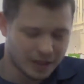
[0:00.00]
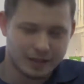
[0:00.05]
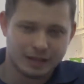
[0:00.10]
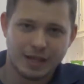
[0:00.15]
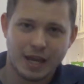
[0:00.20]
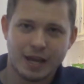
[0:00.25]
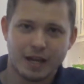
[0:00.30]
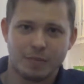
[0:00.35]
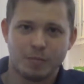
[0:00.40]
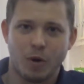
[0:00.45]

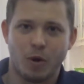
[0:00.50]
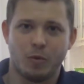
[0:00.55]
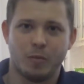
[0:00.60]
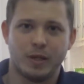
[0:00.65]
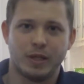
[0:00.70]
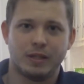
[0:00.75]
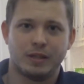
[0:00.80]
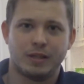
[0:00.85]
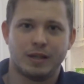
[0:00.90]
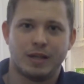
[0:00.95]
Take a
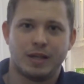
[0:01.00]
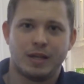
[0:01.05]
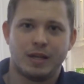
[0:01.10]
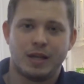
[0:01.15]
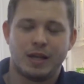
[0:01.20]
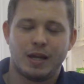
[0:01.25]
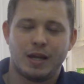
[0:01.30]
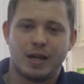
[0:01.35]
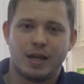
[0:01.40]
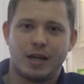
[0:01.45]
moment,
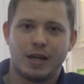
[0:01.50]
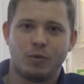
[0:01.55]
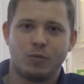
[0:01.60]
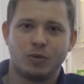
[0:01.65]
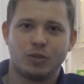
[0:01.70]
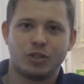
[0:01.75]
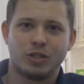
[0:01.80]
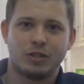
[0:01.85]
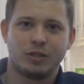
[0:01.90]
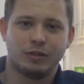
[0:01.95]
and I
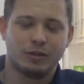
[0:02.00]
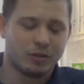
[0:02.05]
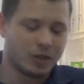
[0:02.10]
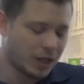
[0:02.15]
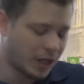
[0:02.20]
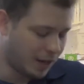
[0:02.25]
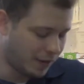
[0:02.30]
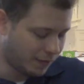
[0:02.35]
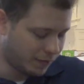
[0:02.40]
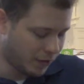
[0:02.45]
want you to
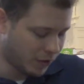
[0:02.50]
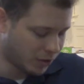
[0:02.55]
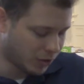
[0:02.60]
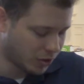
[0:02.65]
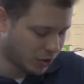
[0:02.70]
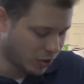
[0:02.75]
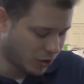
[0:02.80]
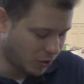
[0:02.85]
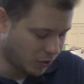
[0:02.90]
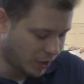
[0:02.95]
look at
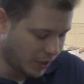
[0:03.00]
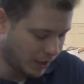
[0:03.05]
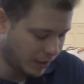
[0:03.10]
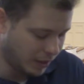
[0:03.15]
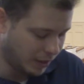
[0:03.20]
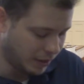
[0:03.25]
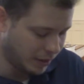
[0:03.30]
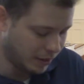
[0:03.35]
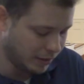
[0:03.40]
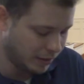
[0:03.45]
1
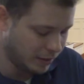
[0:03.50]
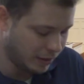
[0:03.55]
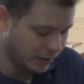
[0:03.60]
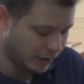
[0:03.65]
Corinthians,